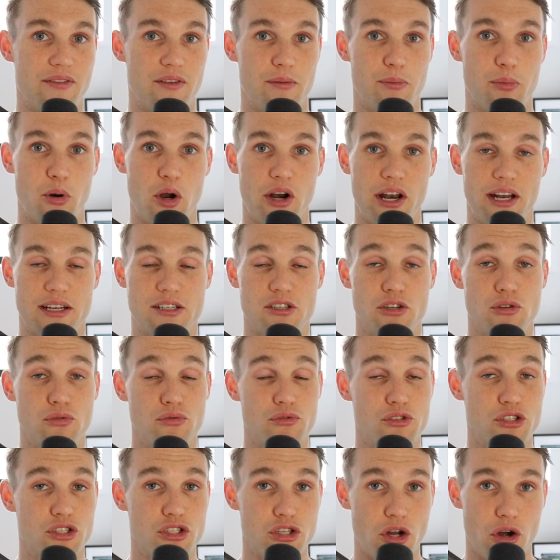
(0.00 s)
We have a
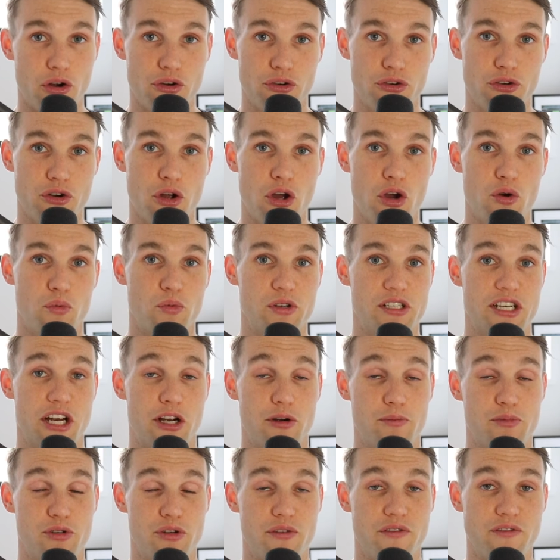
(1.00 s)
product called Zone,
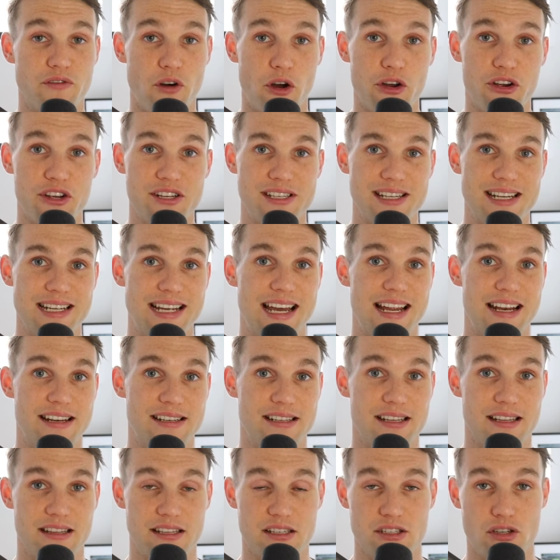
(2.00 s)
which helps you focus and
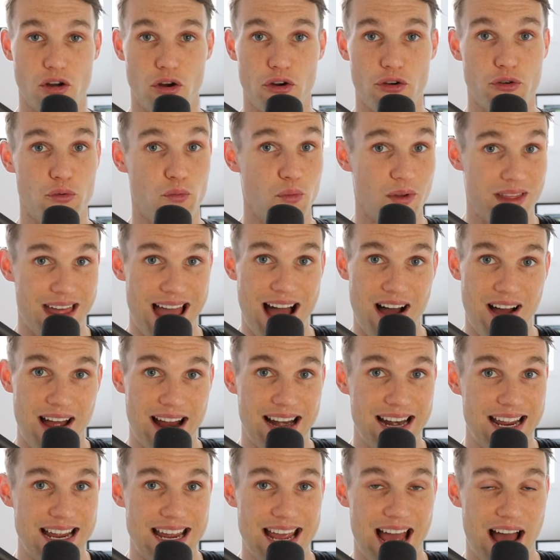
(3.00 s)
get into the zone
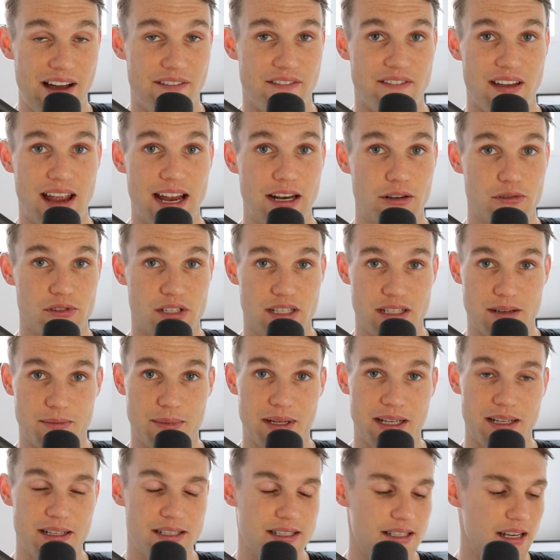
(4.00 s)
without any caffeine or
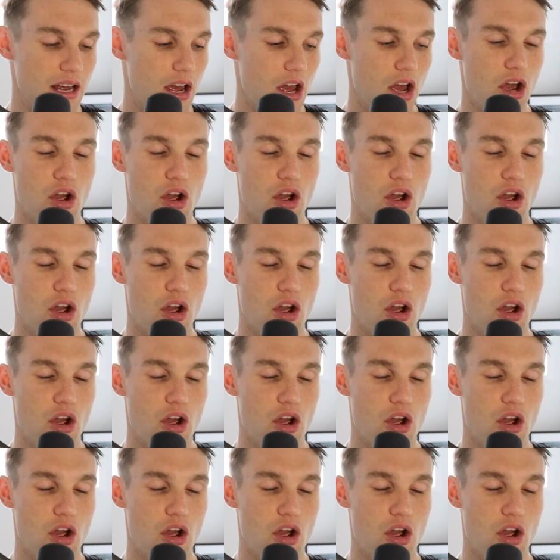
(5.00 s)
stimulus.